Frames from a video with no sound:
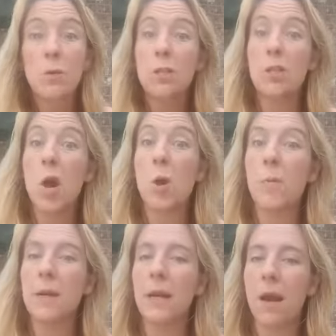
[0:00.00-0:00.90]
which is
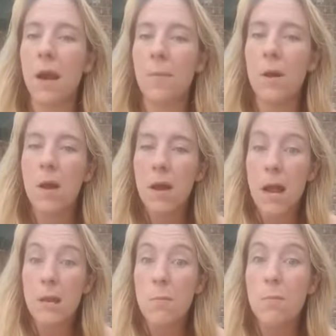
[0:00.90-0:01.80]
opening up.
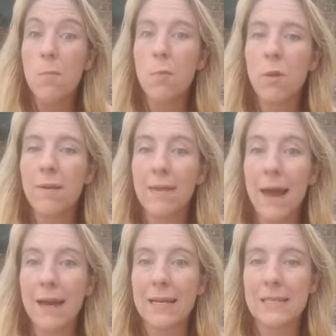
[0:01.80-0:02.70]
And the more
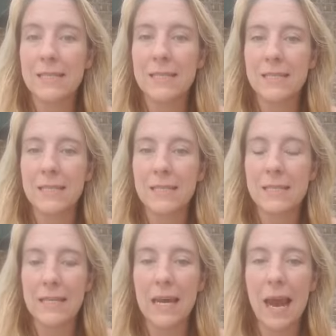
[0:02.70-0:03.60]
that
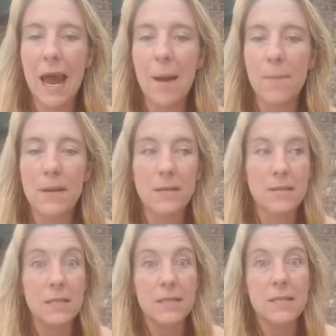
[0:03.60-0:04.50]
consistency
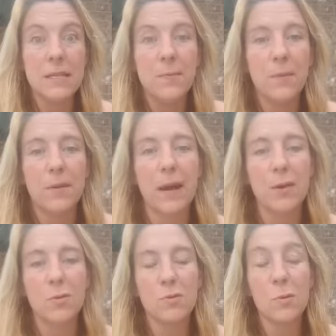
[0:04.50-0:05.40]
happens, the deeper
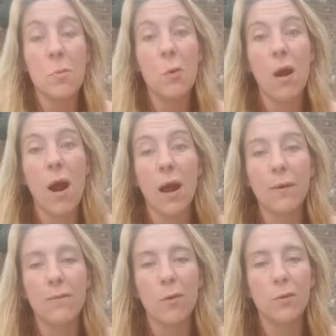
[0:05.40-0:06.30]
that goes, the more
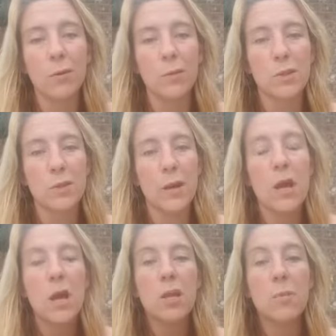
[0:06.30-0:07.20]
I'm vulnerable to
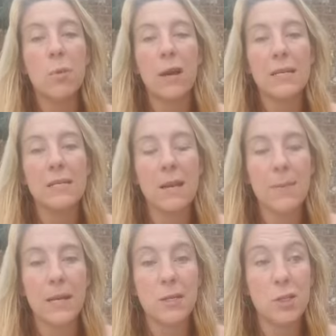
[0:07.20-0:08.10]
it, the more I
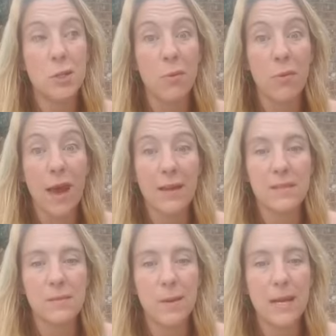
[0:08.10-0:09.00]
step into
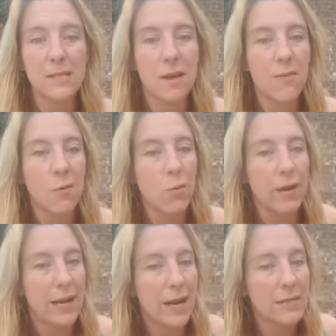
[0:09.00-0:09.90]
that space of
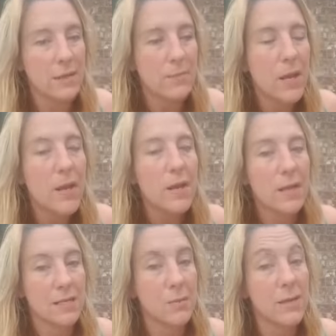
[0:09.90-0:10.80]
orgasm,
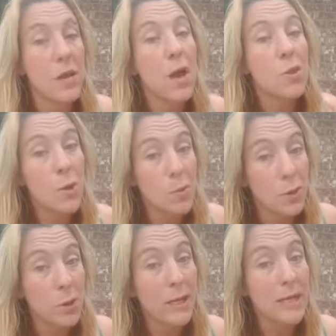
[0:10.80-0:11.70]
guess what? The
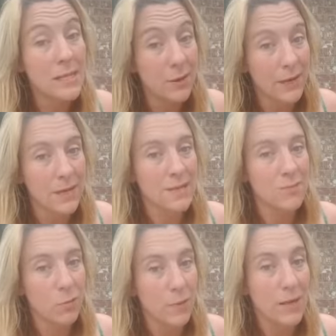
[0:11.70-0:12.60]
easier it
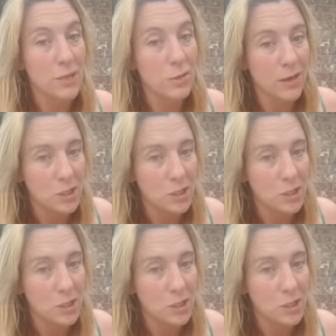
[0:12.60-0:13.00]
is for me to